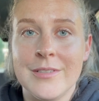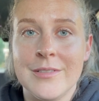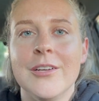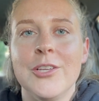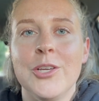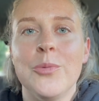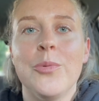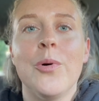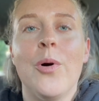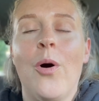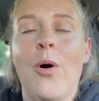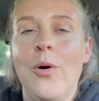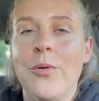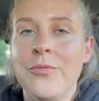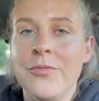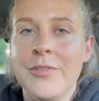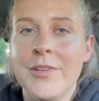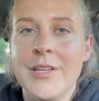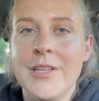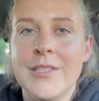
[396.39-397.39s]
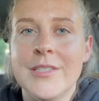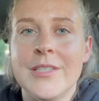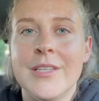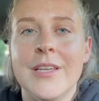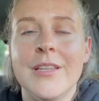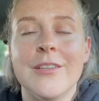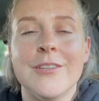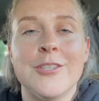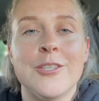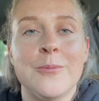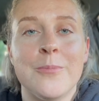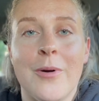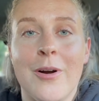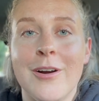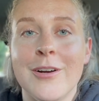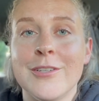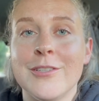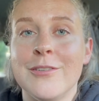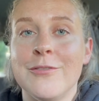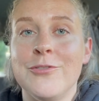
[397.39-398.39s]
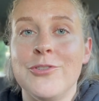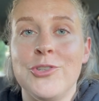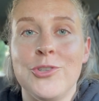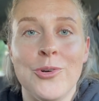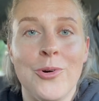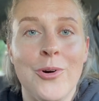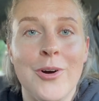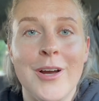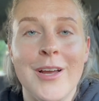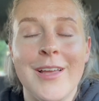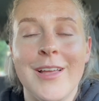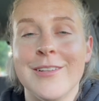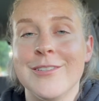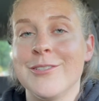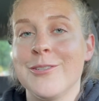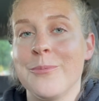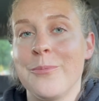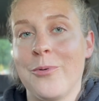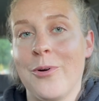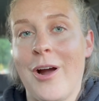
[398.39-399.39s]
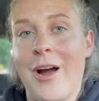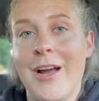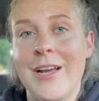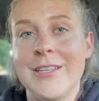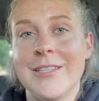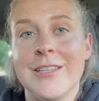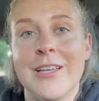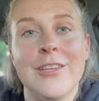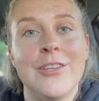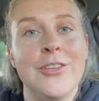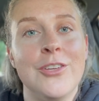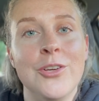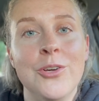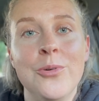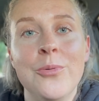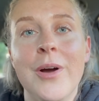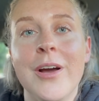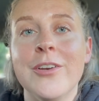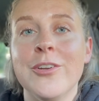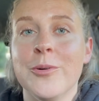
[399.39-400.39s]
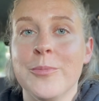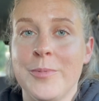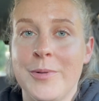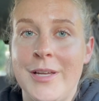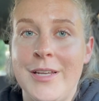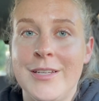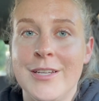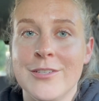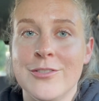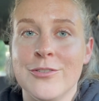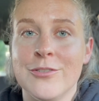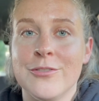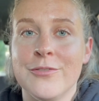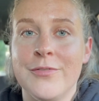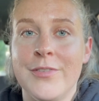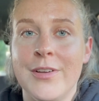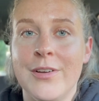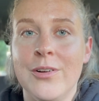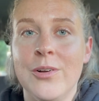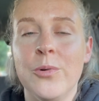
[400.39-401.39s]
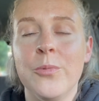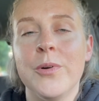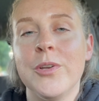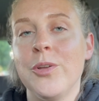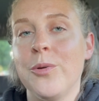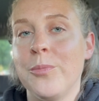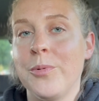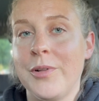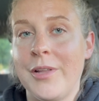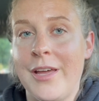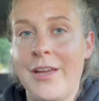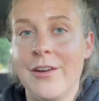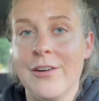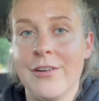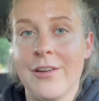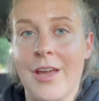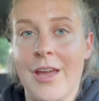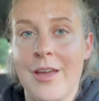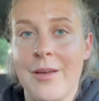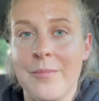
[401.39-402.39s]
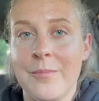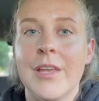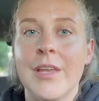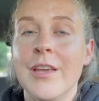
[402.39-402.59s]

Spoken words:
You will hopefully see the sparks of joy and surprise that you and your playtesters feel when you play your game.